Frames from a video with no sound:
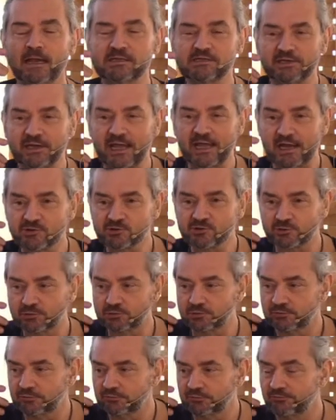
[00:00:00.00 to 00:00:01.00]
as a
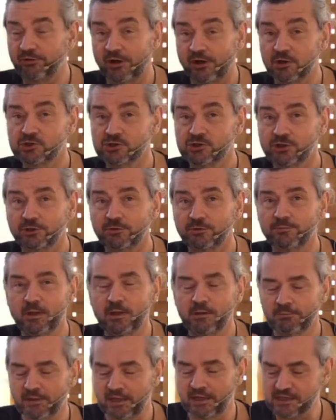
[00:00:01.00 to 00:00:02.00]
natural function
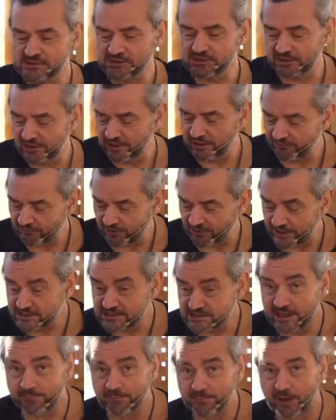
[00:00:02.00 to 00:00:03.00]
means that if I
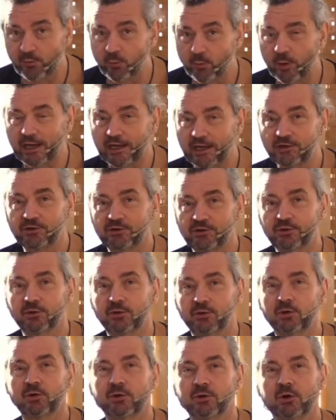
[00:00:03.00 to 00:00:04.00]
take my weight
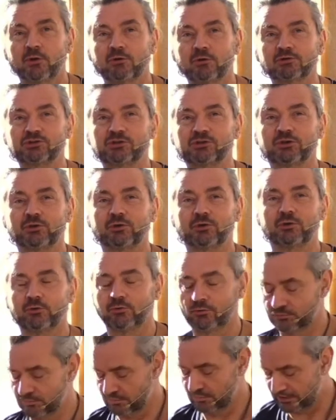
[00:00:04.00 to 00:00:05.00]

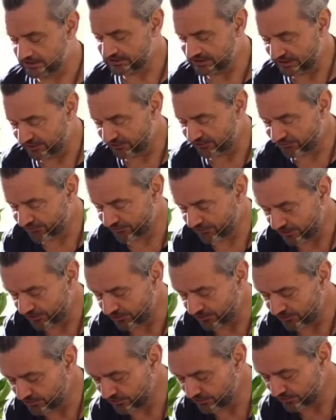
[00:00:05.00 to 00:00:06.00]
onto, let's say, the
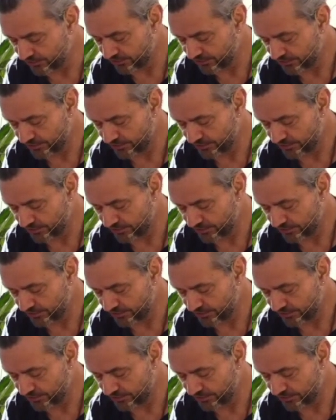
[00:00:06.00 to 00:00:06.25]
front